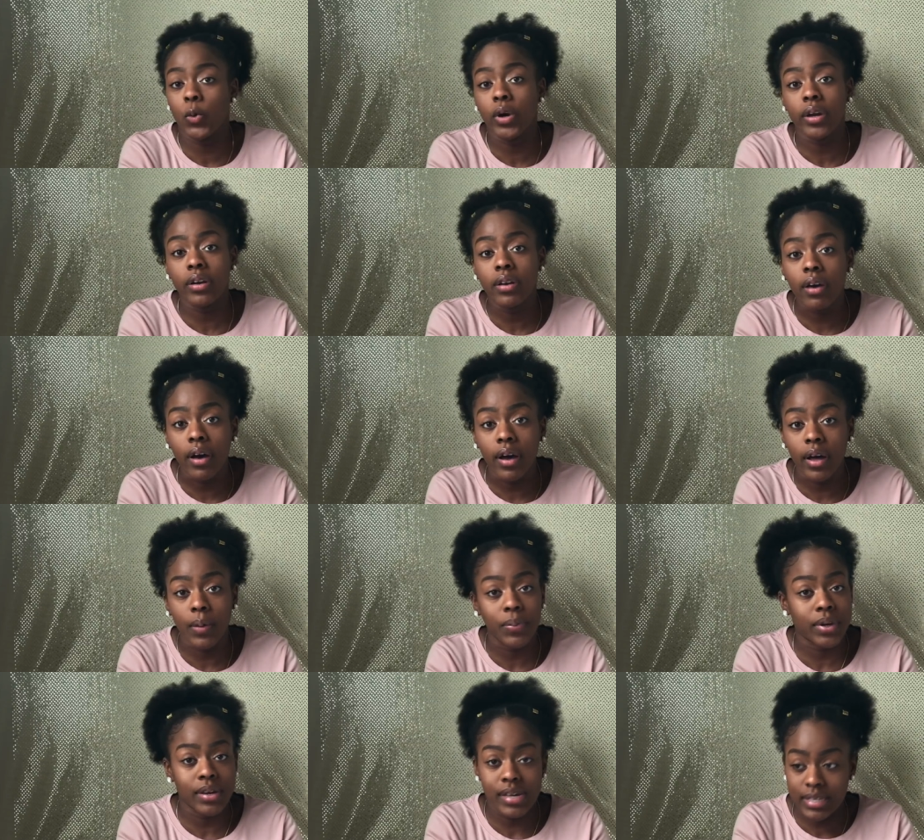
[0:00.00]
point uh,
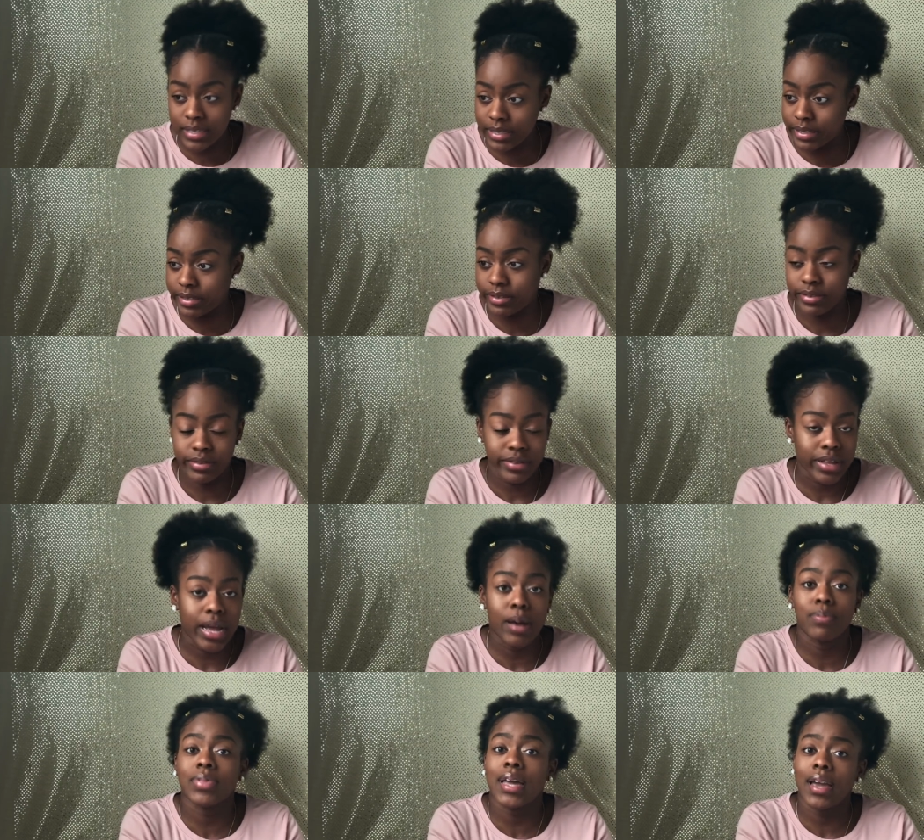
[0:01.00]
because
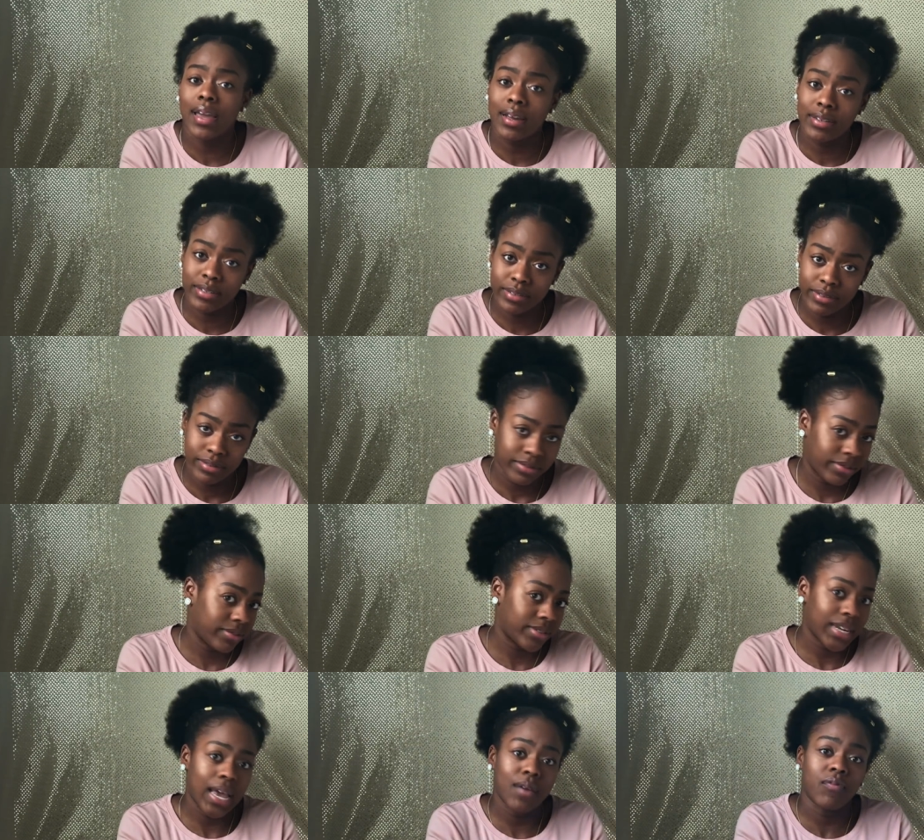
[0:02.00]
I'm tired.
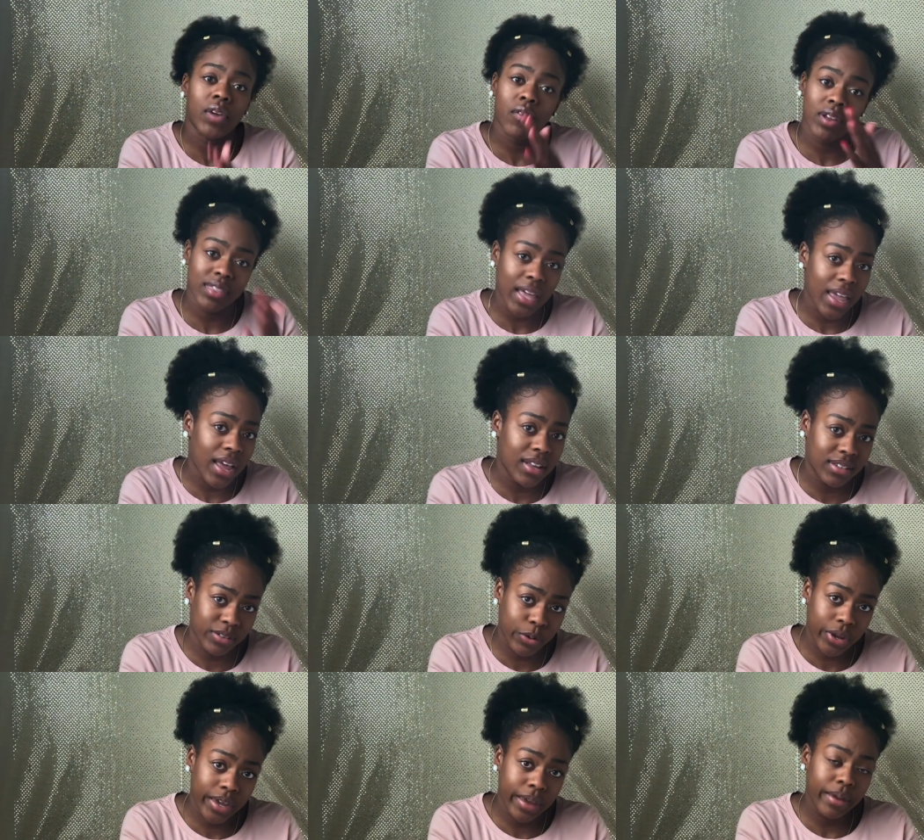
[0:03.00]
I'm very tired,
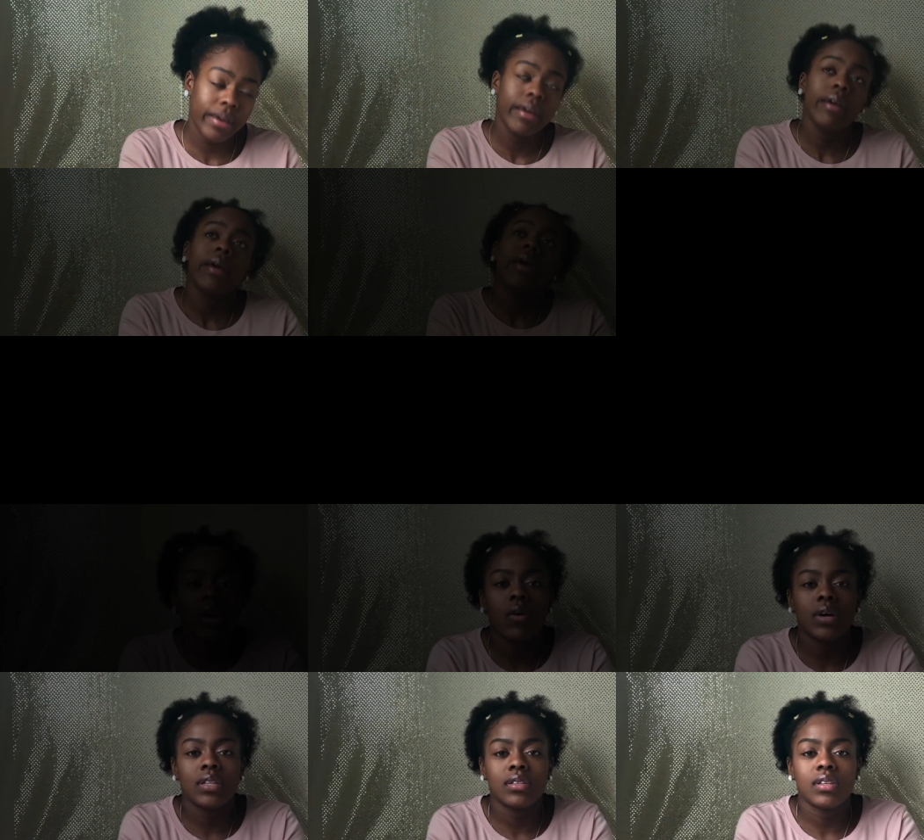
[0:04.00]
okay? Then we
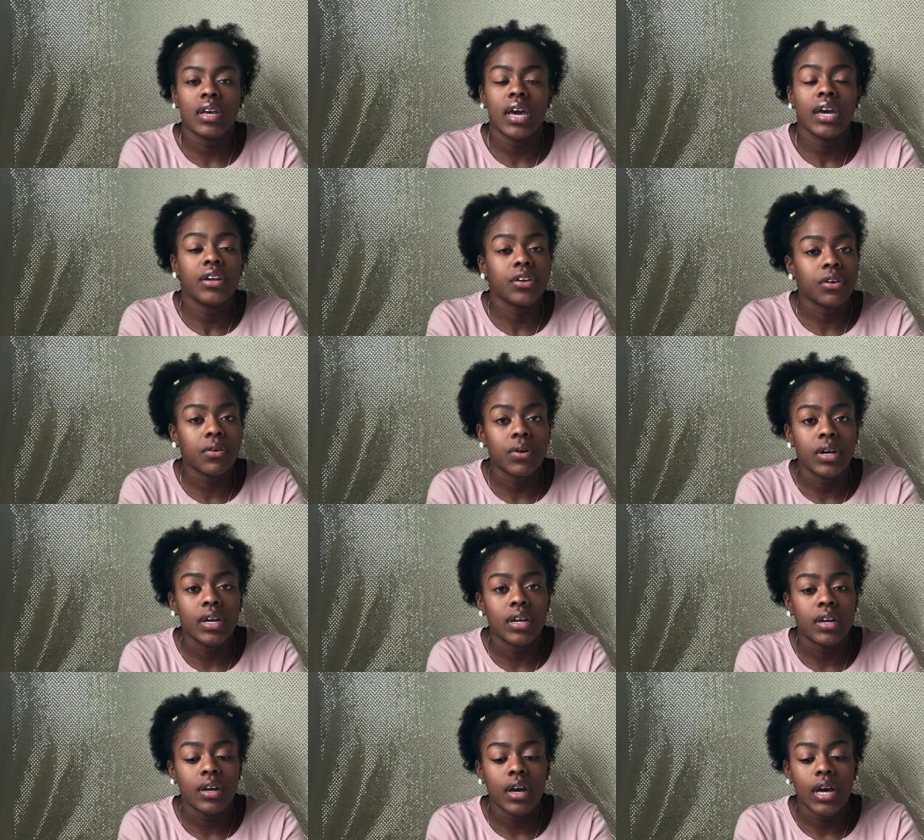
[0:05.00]
go into
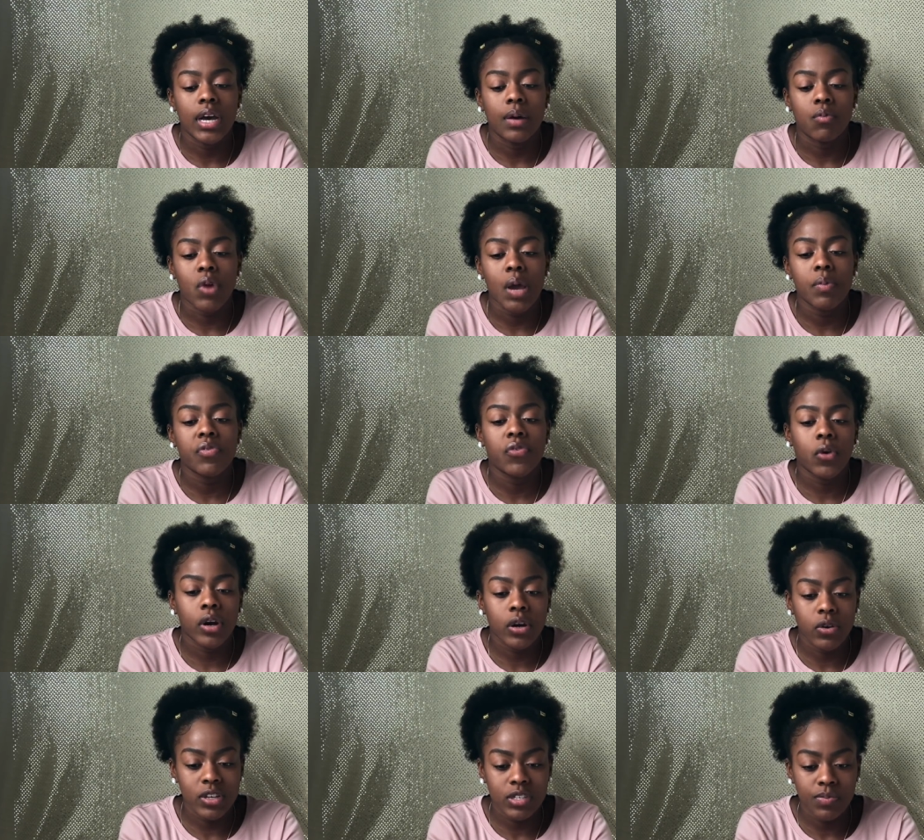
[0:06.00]
endocrine. Um, right before
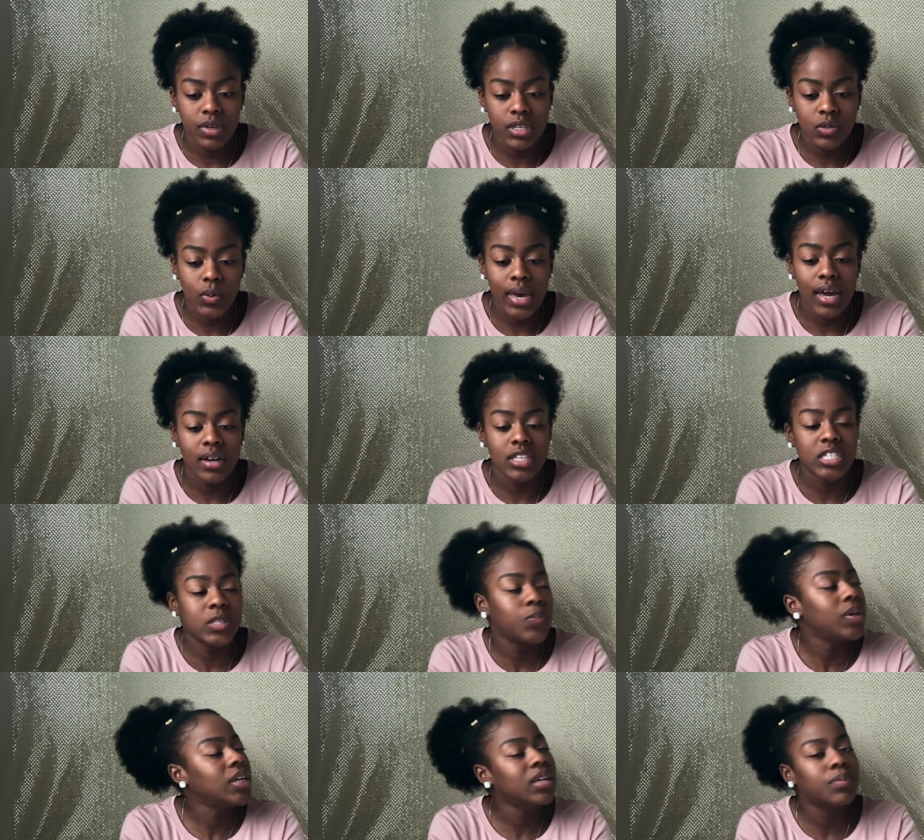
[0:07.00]
Christmas, we had a
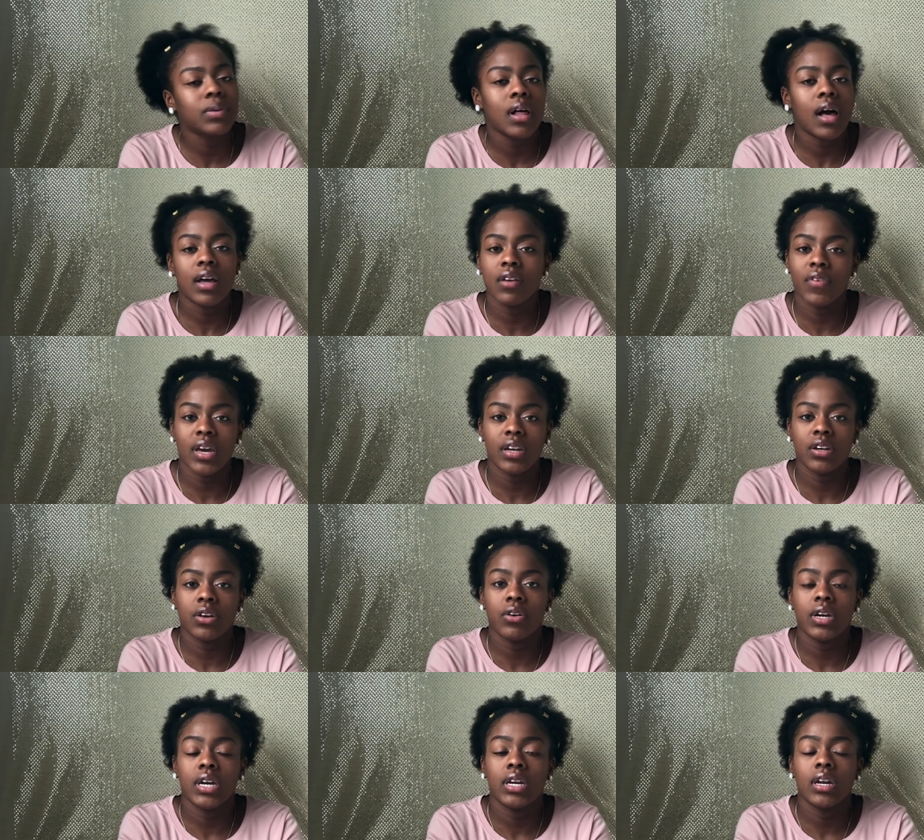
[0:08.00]
speed block of
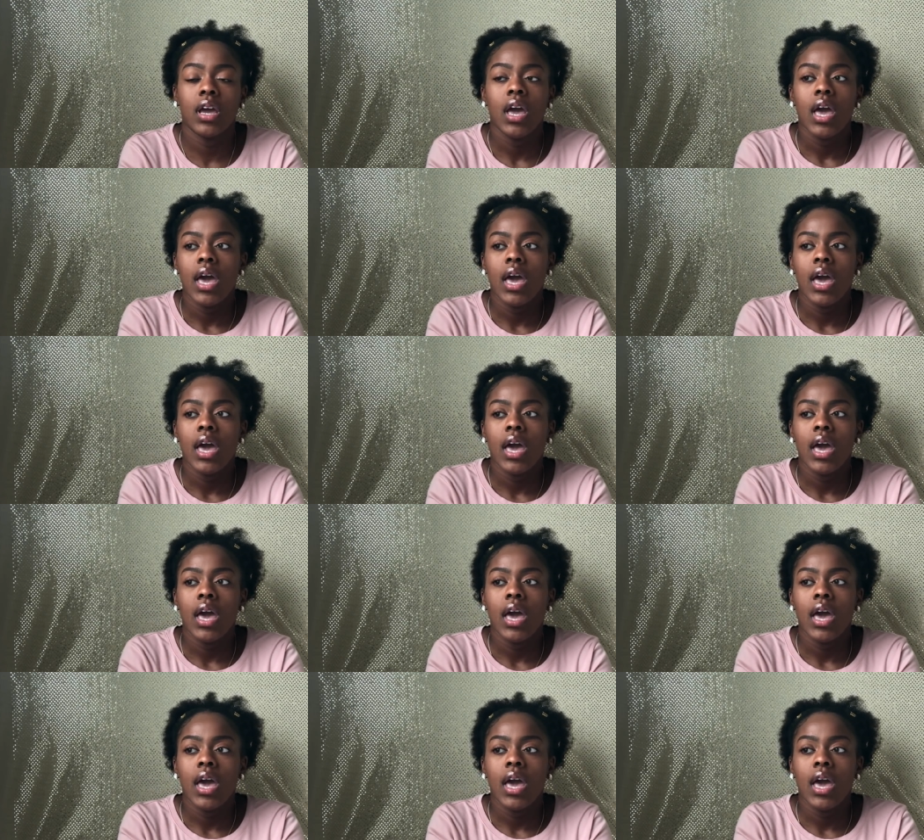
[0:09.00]
endocrine,